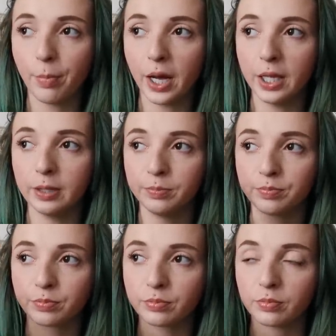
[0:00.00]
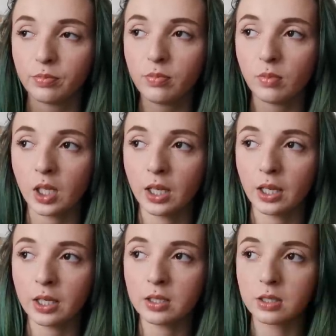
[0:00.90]
but
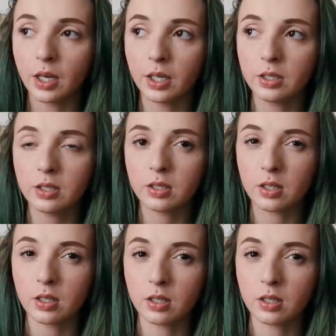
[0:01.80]
it does